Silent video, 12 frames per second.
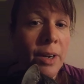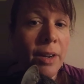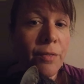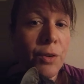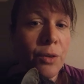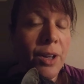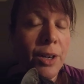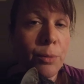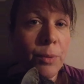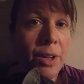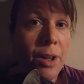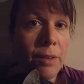if you're going to
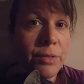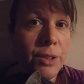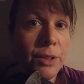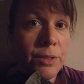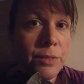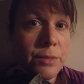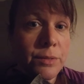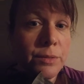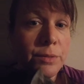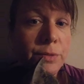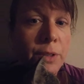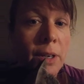recover
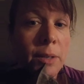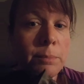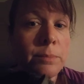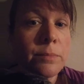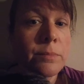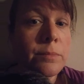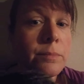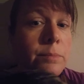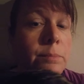from